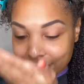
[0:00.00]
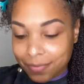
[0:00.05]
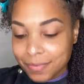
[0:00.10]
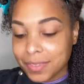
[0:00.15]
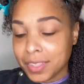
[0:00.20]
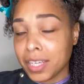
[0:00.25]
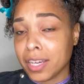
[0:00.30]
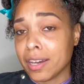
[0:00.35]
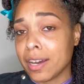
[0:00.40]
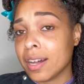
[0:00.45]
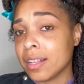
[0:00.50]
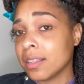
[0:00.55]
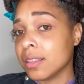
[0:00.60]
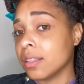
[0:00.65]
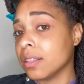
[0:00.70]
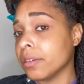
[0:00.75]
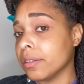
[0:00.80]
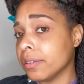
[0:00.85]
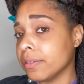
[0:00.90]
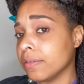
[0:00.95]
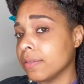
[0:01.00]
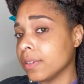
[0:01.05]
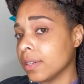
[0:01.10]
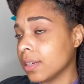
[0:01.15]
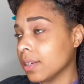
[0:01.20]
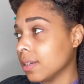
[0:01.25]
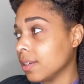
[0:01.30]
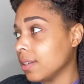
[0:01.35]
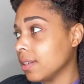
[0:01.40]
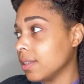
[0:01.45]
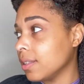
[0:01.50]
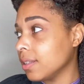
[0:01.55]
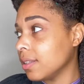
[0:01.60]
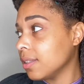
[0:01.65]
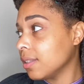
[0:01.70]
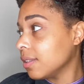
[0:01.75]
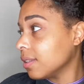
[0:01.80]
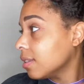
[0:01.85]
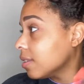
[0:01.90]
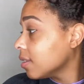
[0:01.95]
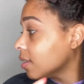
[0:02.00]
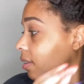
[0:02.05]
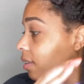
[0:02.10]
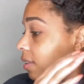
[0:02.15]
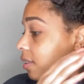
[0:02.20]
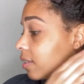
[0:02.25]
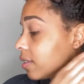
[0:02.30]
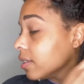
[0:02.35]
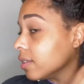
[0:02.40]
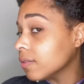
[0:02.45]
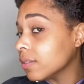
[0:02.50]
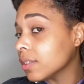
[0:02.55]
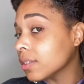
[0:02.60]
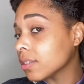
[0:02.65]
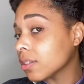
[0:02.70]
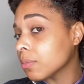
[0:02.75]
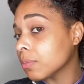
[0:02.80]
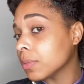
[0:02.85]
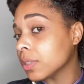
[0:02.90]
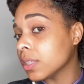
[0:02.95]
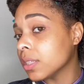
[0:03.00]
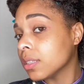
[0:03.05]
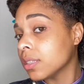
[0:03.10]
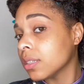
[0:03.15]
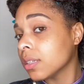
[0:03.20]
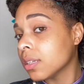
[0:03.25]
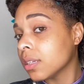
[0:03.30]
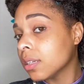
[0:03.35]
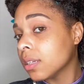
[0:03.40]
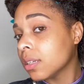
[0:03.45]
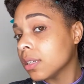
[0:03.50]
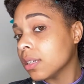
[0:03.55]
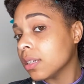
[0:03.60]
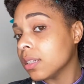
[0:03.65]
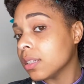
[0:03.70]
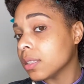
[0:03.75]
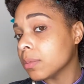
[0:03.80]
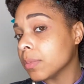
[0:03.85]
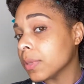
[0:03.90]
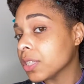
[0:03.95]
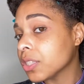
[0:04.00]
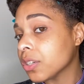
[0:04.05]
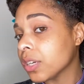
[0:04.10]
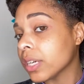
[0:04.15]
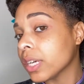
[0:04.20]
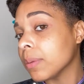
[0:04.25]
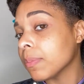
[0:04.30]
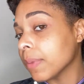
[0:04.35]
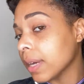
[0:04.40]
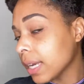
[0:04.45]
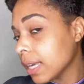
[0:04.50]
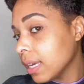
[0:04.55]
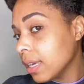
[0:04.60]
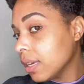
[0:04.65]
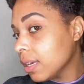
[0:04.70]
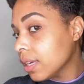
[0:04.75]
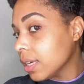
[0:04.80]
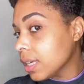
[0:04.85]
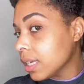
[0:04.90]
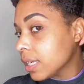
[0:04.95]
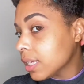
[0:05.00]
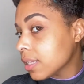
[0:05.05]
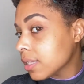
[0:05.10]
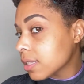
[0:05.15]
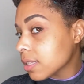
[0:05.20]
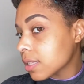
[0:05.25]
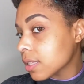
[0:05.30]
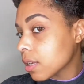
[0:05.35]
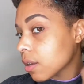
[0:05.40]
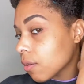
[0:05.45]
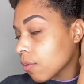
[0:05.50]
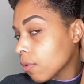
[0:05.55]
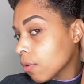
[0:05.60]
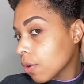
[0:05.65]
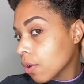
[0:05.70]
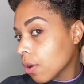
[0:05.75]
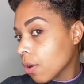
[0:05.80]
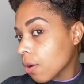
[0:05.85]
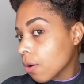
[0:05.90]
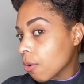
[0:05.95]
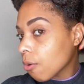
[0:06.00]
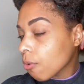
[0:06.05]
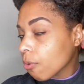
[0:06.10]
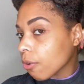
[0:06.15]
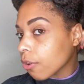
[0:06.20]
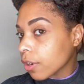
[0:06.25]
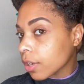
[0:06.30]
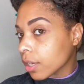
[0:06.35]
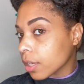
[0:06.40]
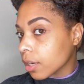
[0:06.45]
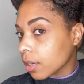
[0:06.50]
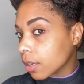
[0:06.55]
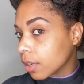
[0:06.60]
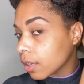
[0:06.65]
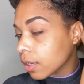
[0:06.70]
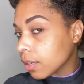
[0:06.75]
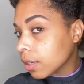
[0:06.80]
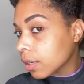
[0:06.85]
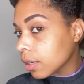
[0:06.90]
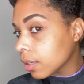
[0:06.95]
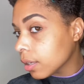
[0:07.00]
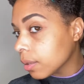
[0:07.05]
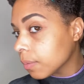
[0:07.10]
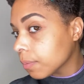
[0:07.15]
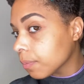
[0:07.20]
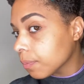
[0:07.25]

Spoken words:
Yeah, I love this leave-in so much. Just make sure I get my ends, work it on up.